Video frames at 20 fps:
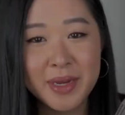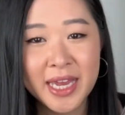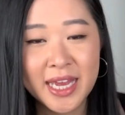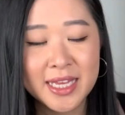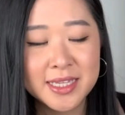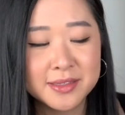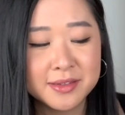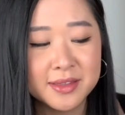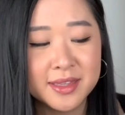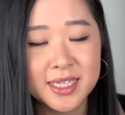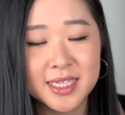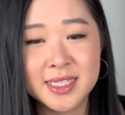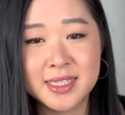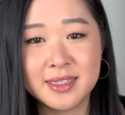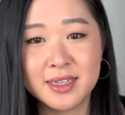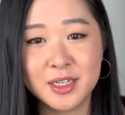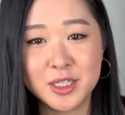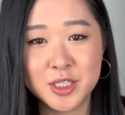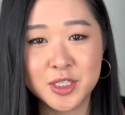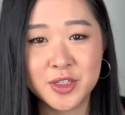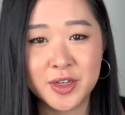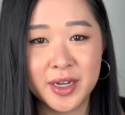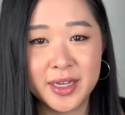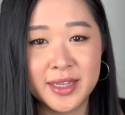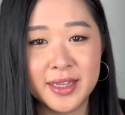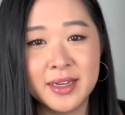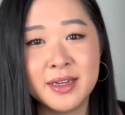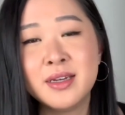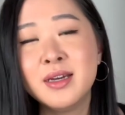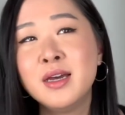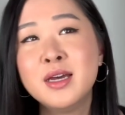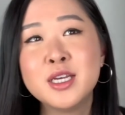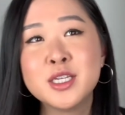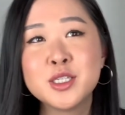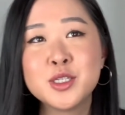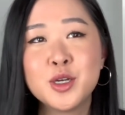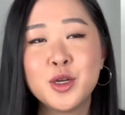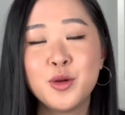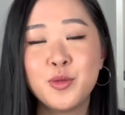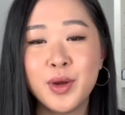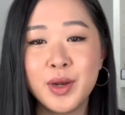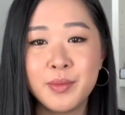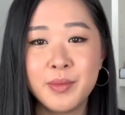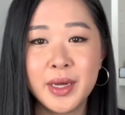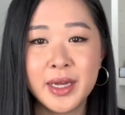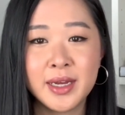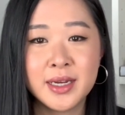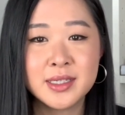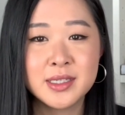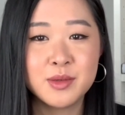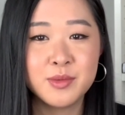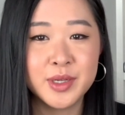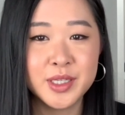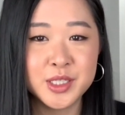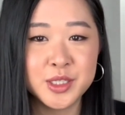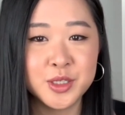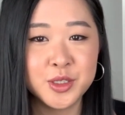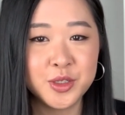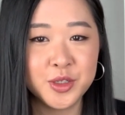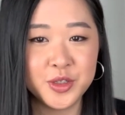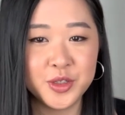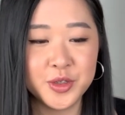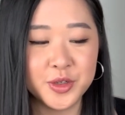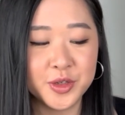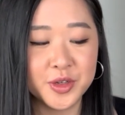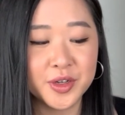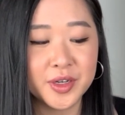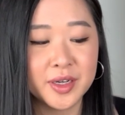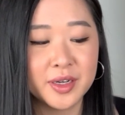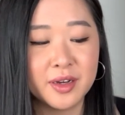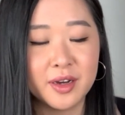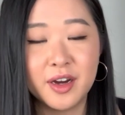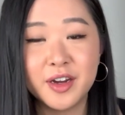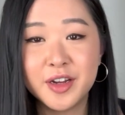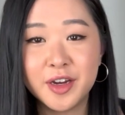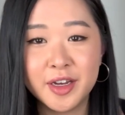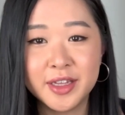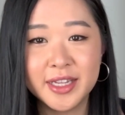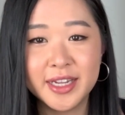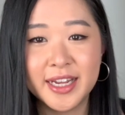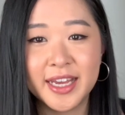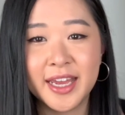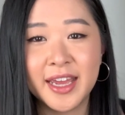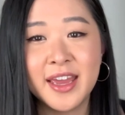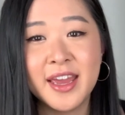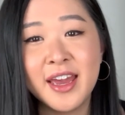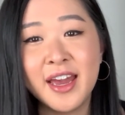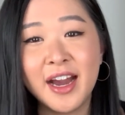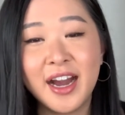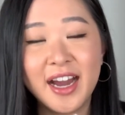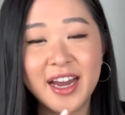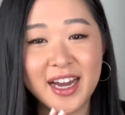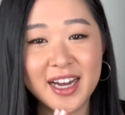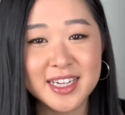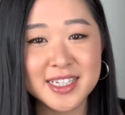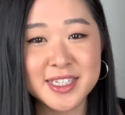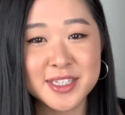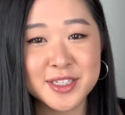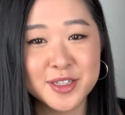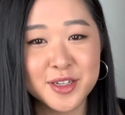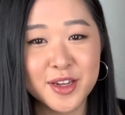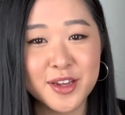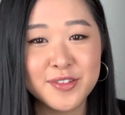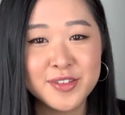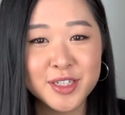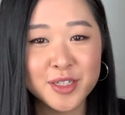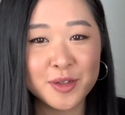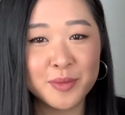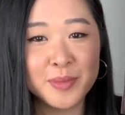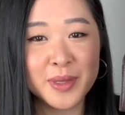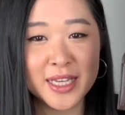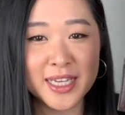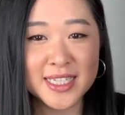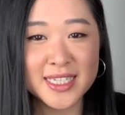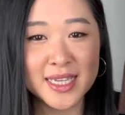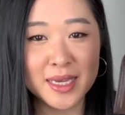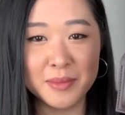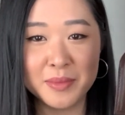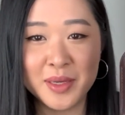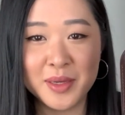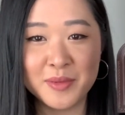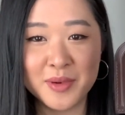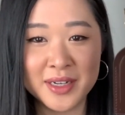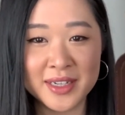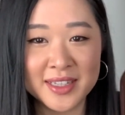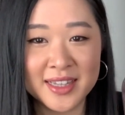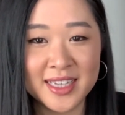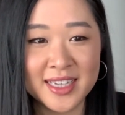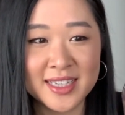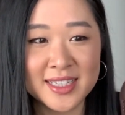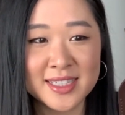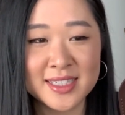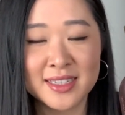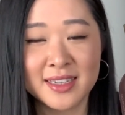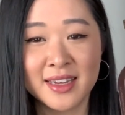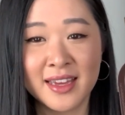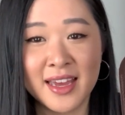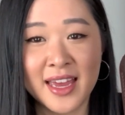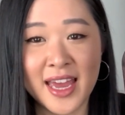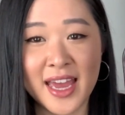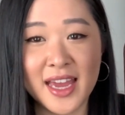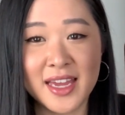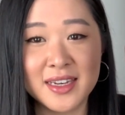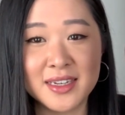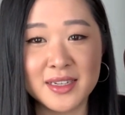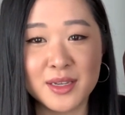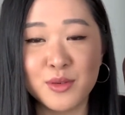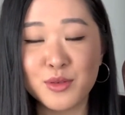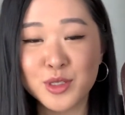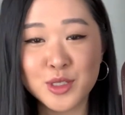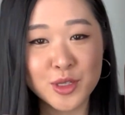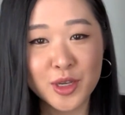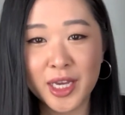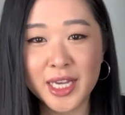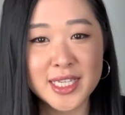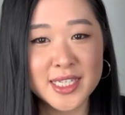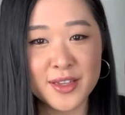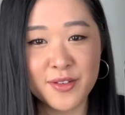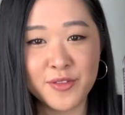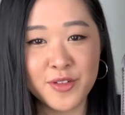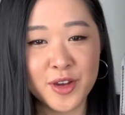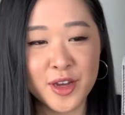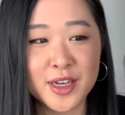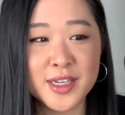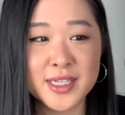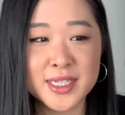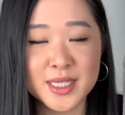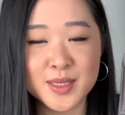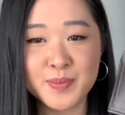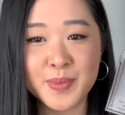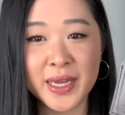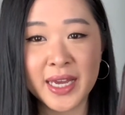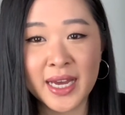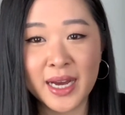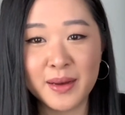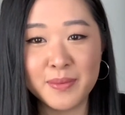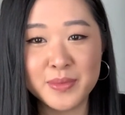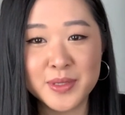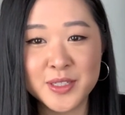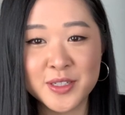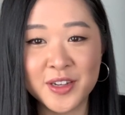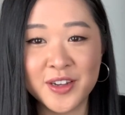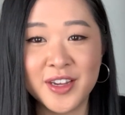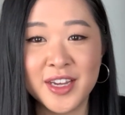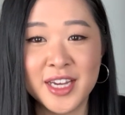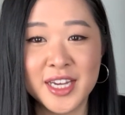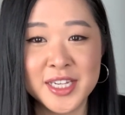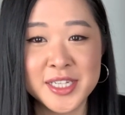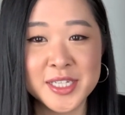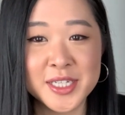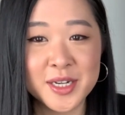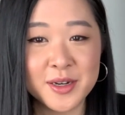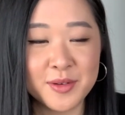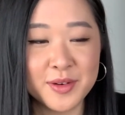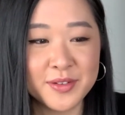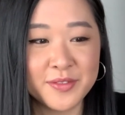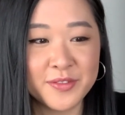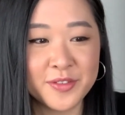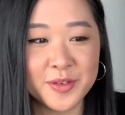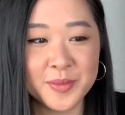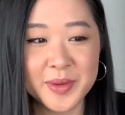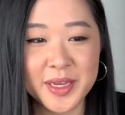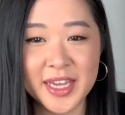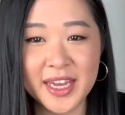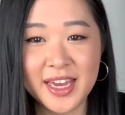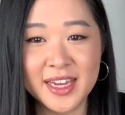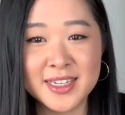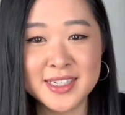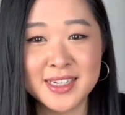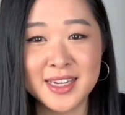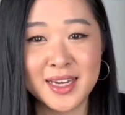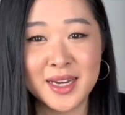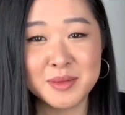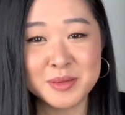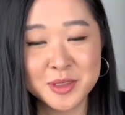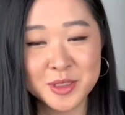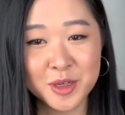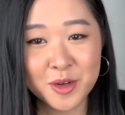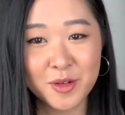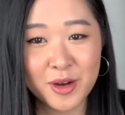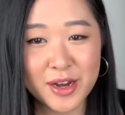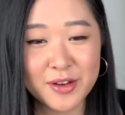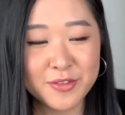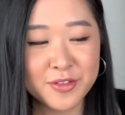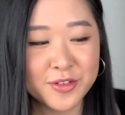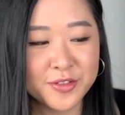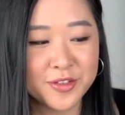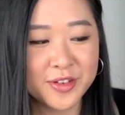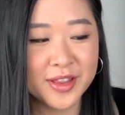hands on this in Australia, so when my cousin went to New York on a holiday, I asked her if she could please get me one of these, and it was so easy for her to just pick up, so she got one for me and I'm so grateful for